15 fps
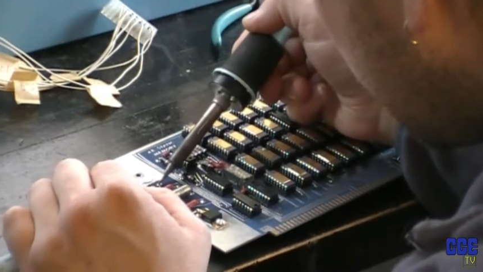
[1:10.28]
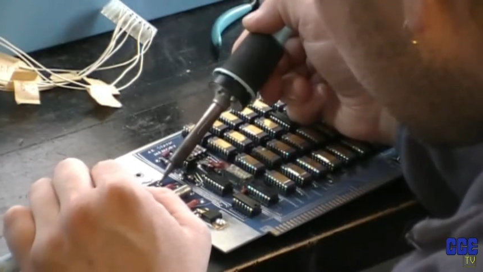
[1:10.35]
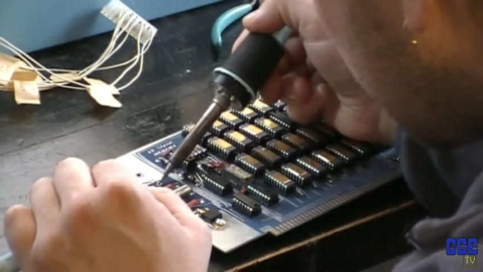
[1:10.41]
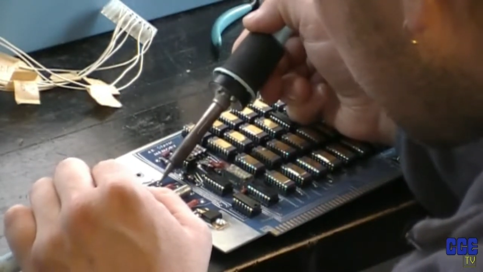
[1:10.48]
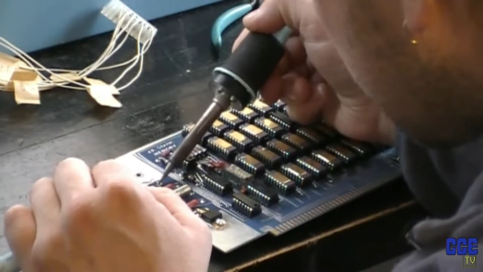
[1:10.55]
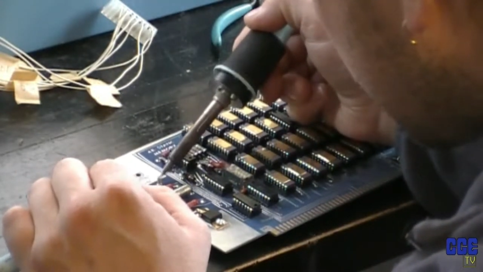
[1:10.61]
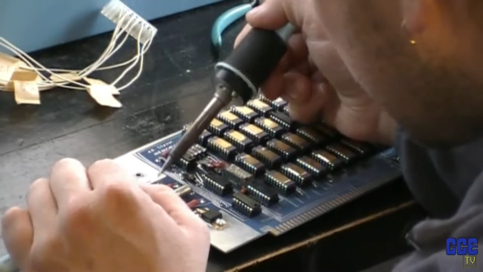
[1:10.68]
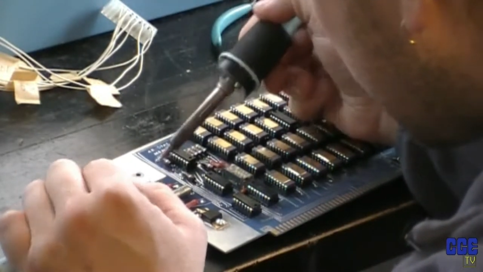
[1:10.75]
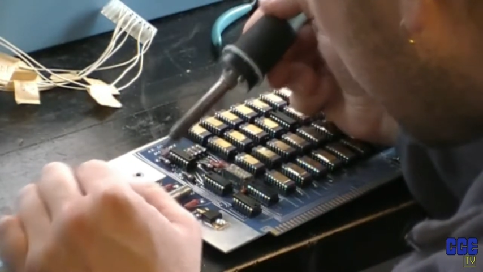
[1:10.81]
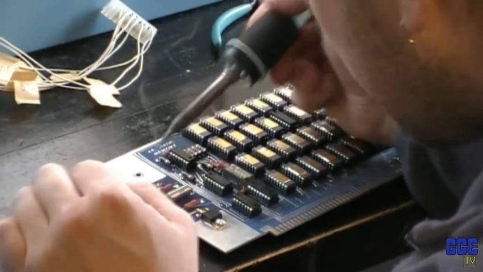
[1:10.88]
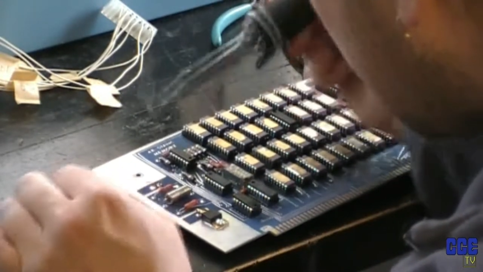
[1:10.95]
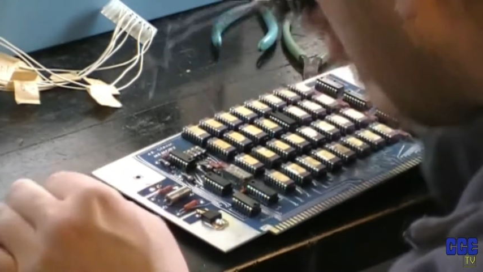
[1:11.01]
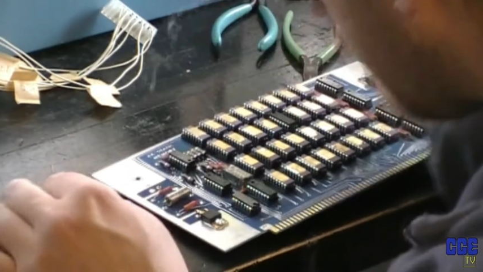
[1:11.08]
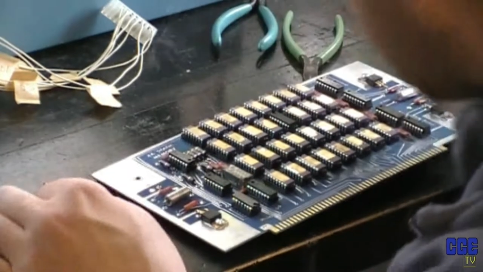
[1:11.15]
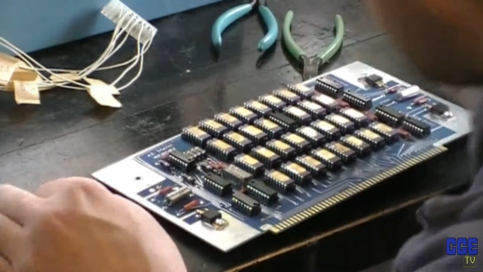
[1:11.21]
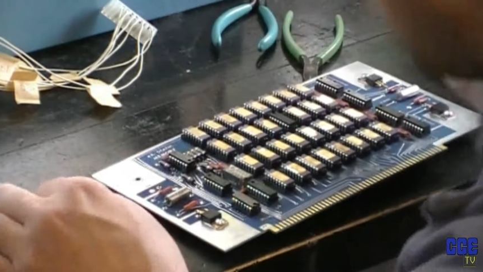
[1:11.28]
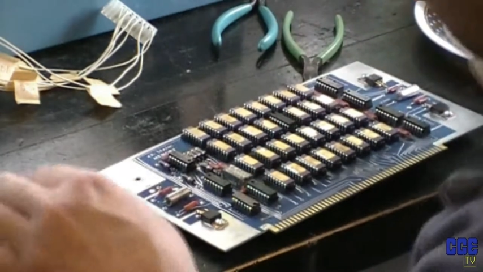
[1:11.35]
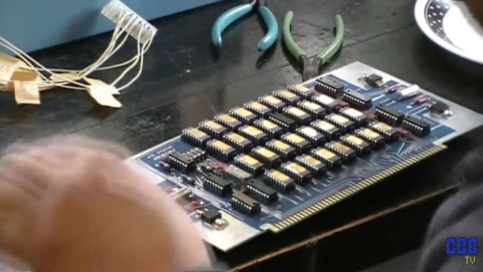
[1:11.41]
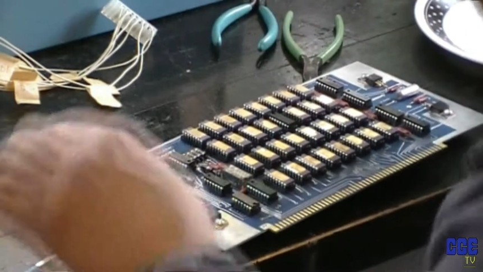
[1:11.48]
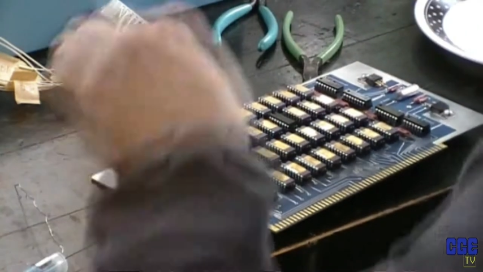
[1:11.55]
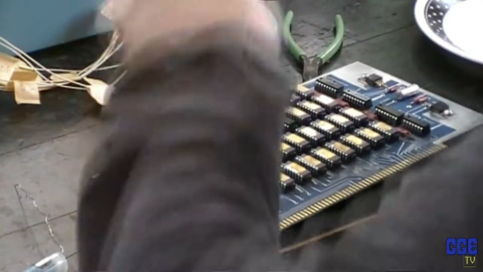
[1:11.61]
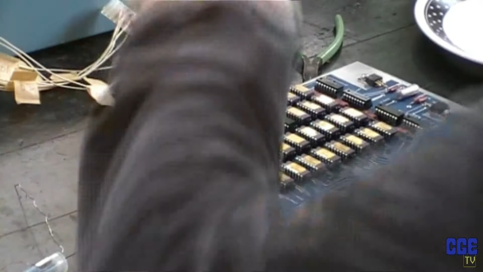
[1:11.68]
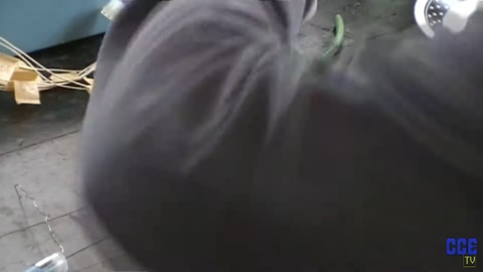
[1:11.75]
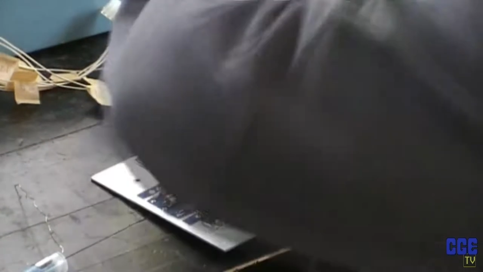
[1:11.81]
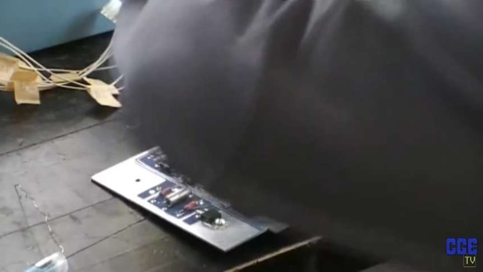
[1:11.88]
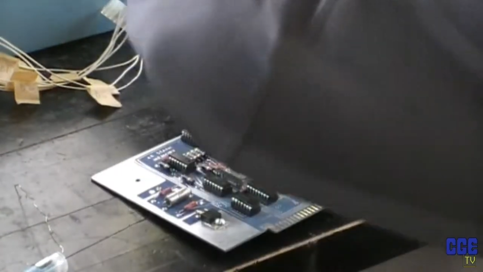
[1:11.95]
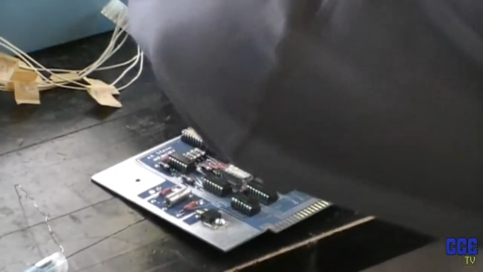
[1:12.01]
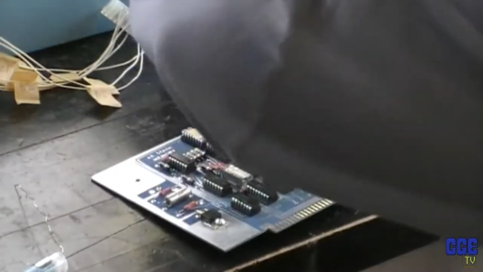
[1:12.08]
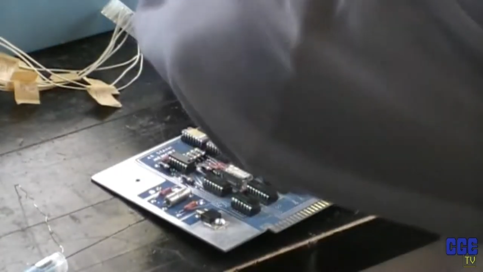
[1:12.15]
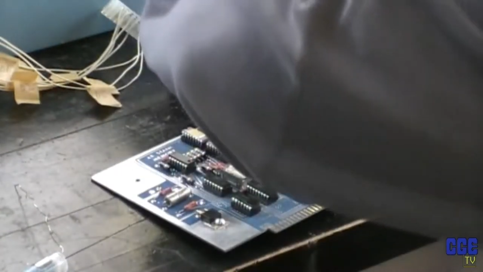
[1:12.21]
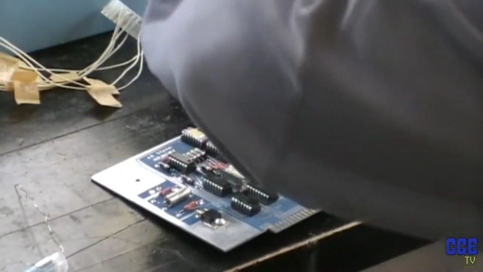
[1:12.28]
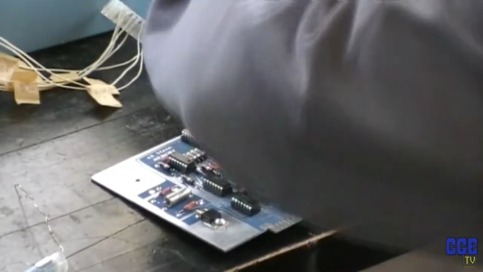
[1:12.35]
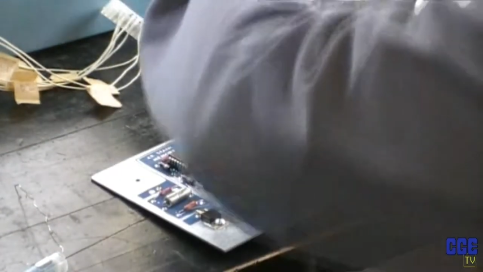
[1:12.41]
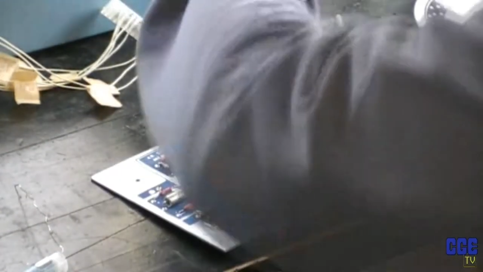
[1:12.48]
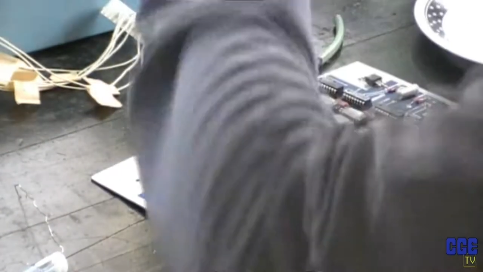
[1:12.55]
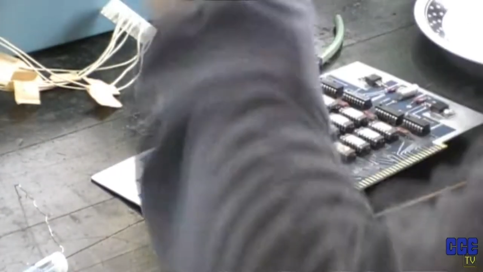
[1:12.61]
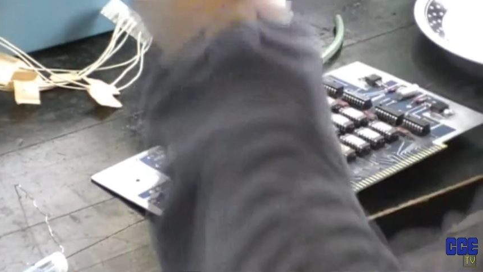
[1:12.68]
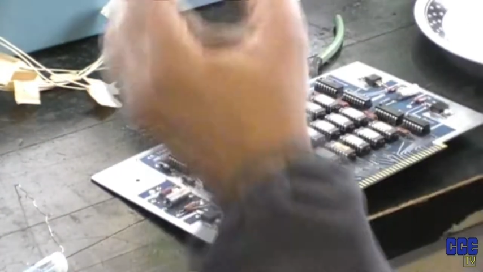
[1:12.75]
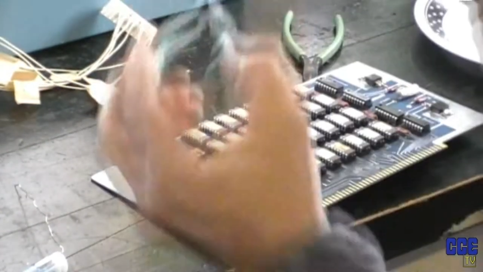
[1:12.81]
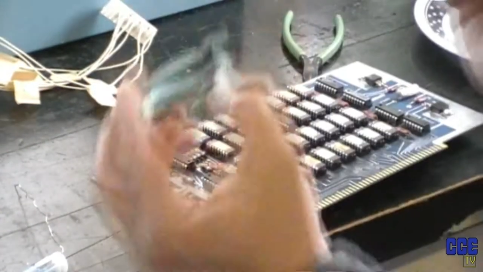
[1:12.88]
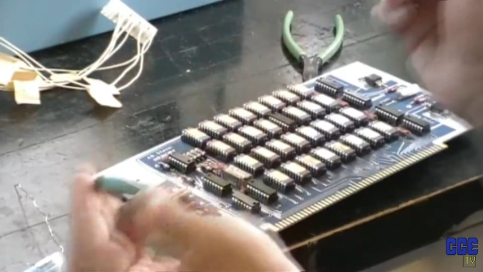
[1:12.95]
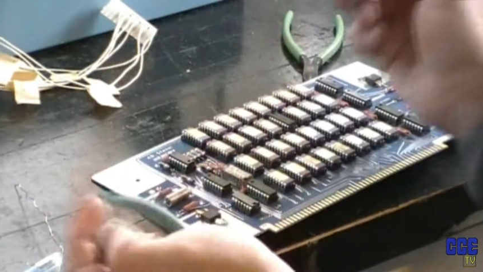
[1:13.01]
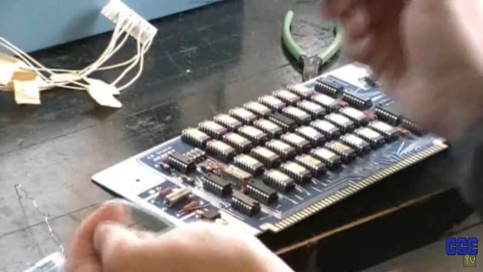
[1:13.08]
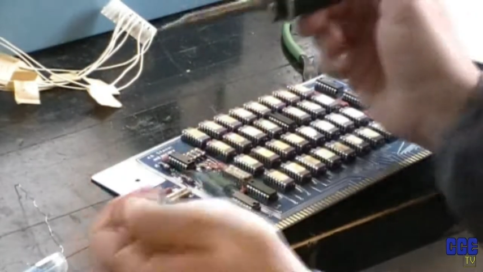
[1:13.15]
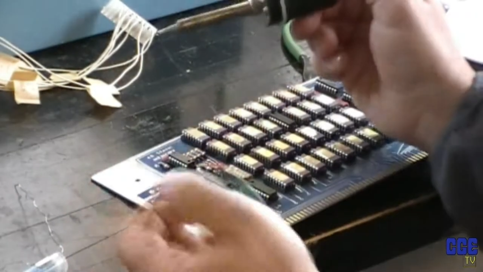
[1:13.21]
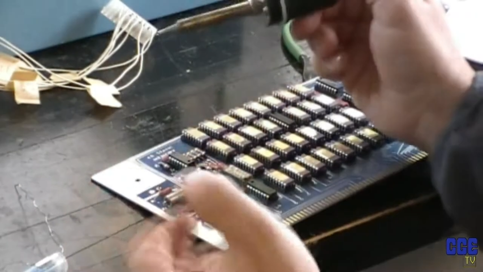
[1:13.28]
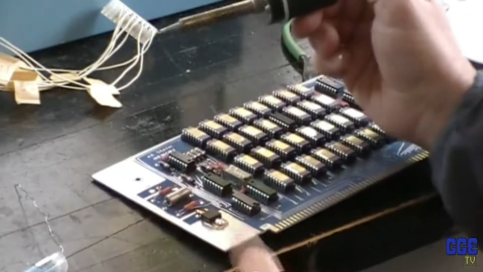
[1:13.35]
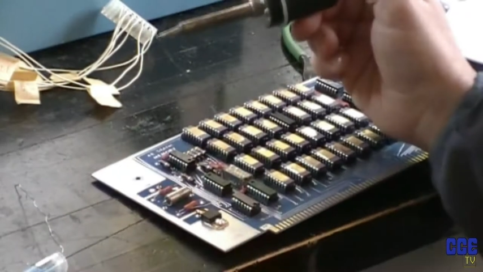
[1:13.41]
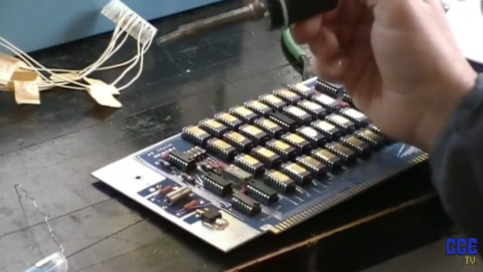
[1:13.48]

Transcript: (no speaker visible)